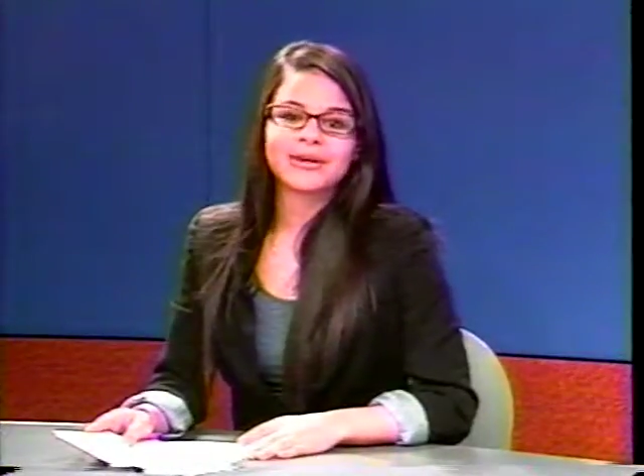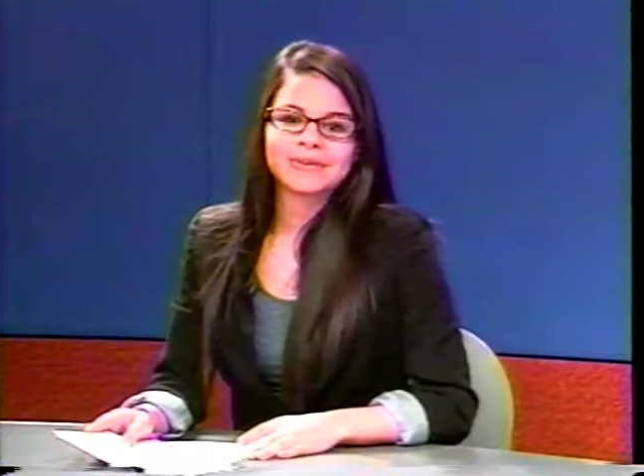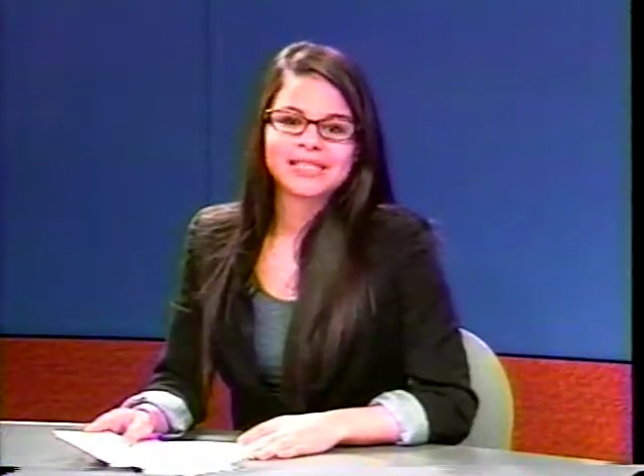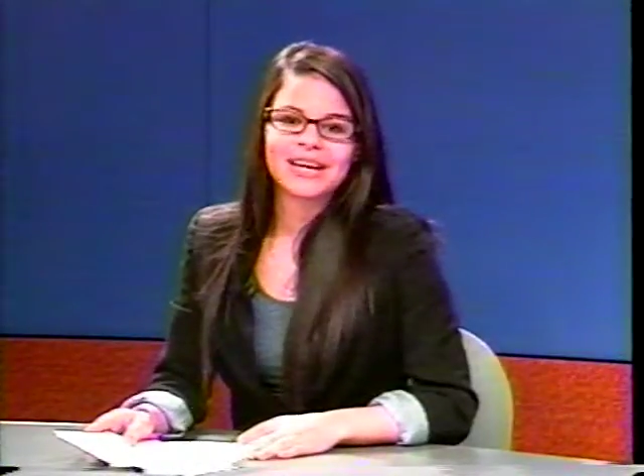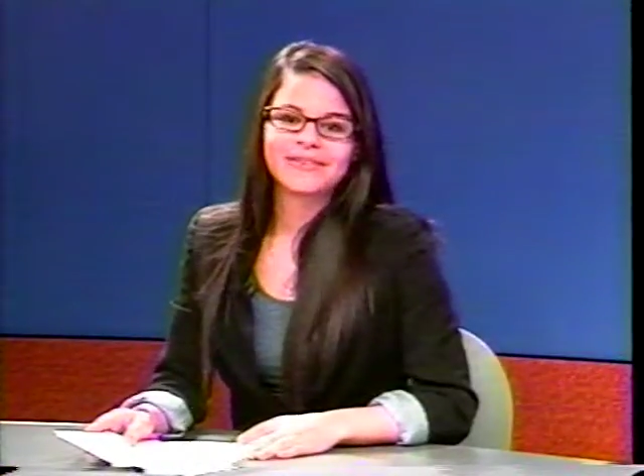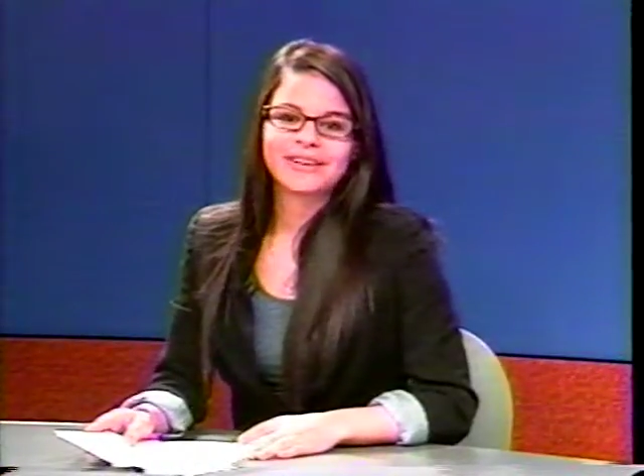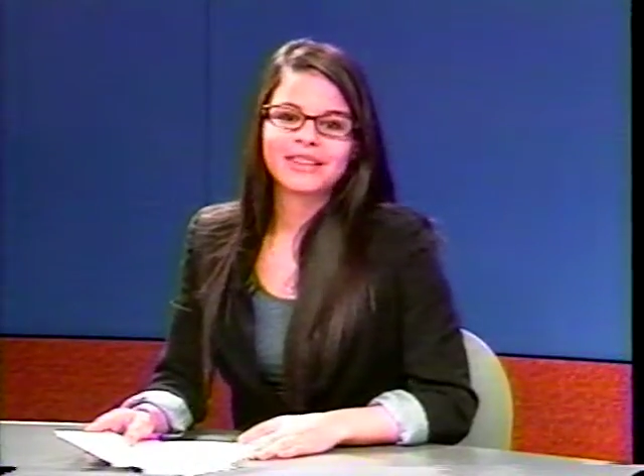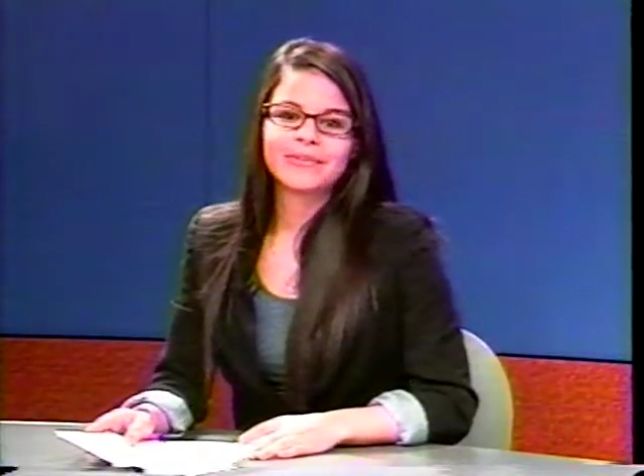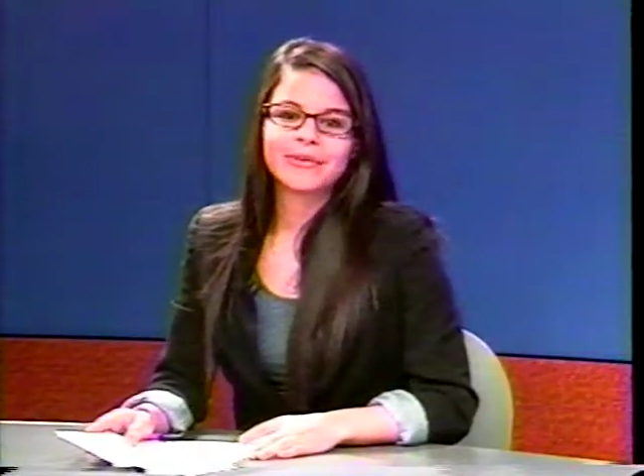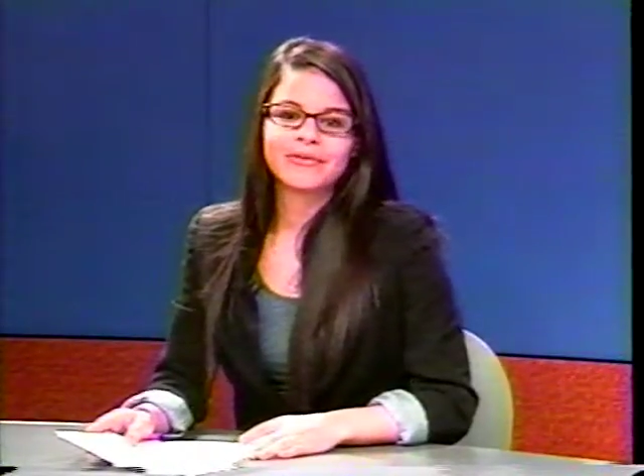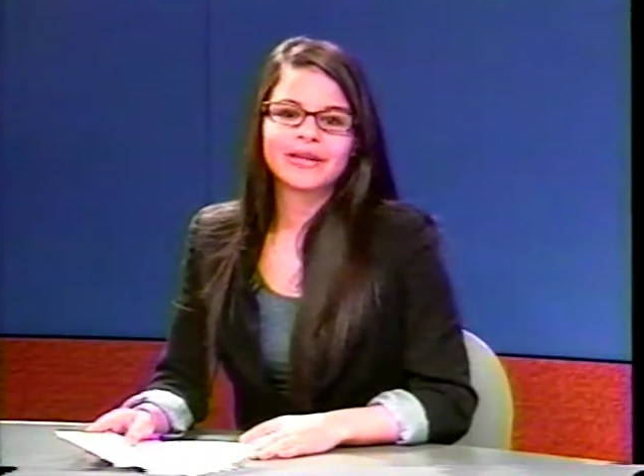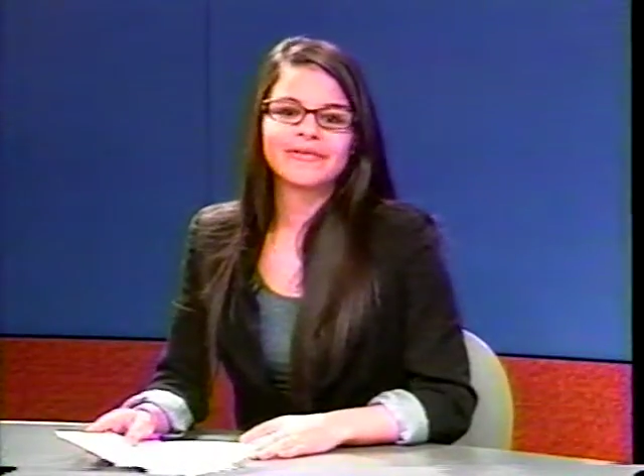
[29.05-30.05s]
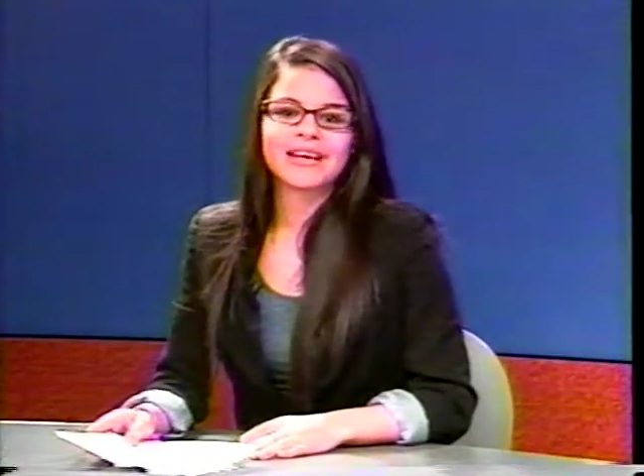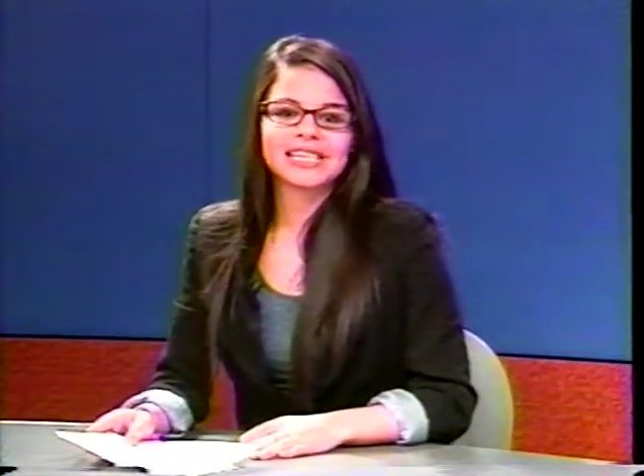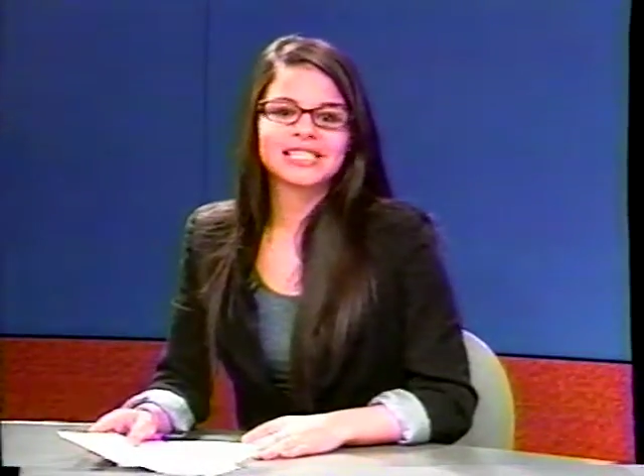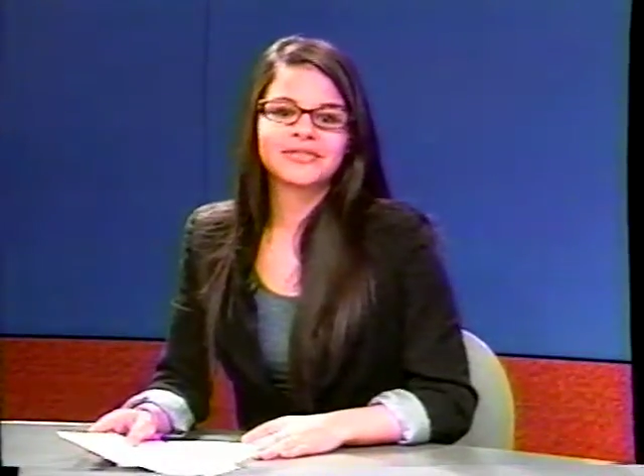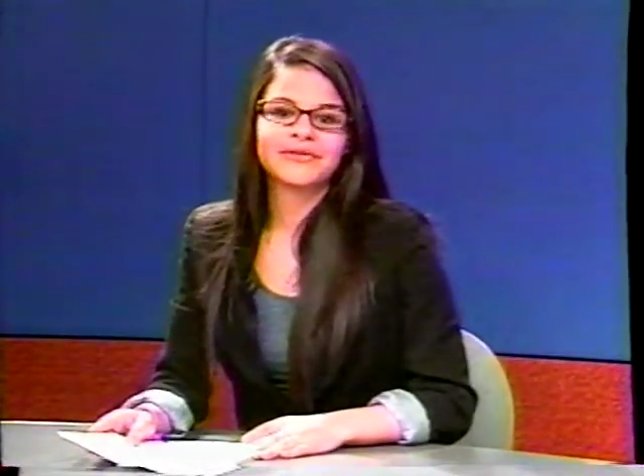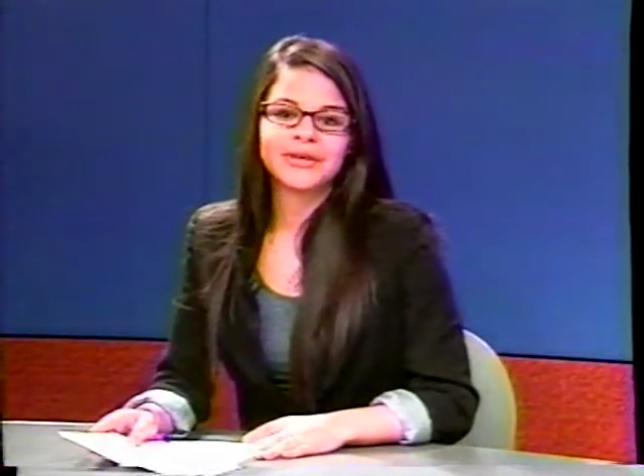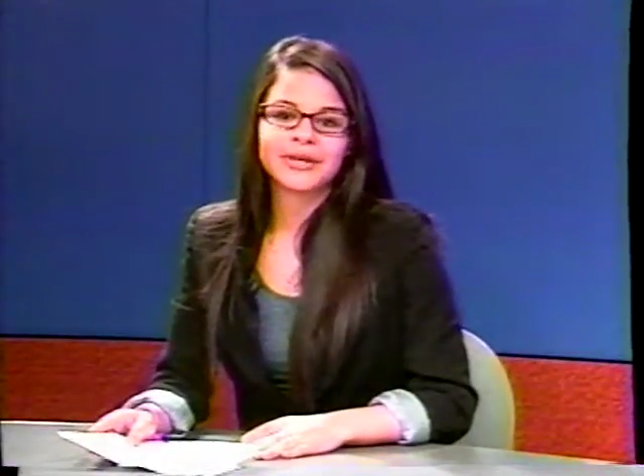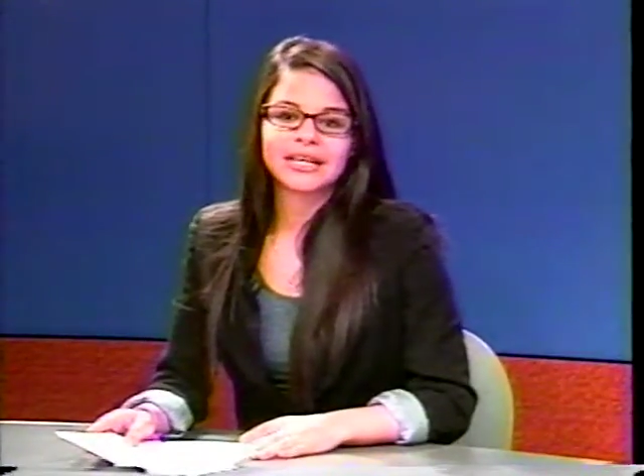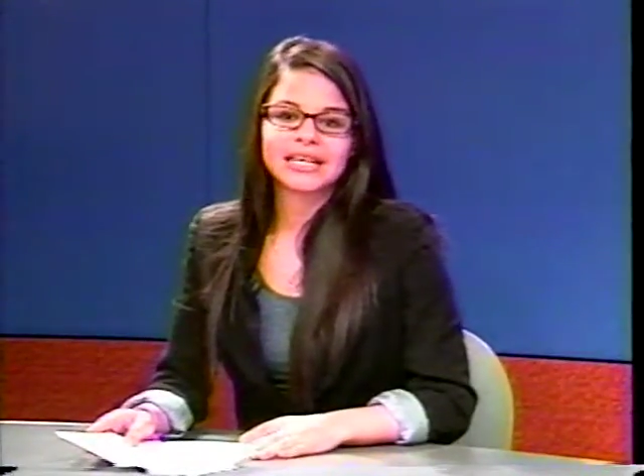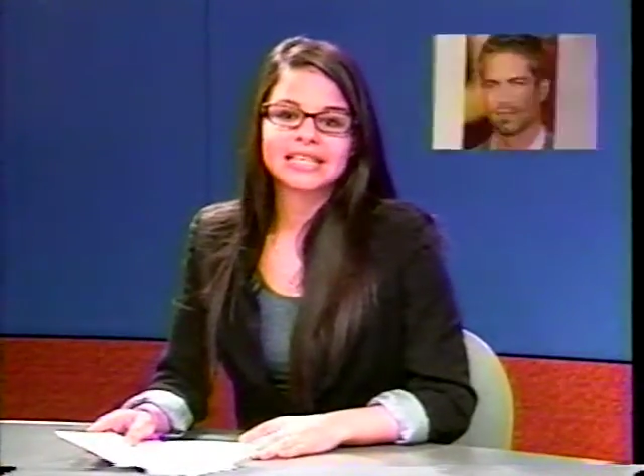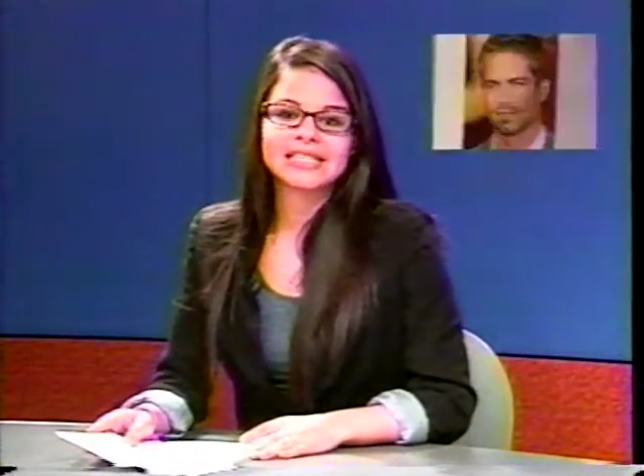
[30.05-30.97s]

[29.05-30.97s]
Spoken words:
himself in the movie Fast and Furious,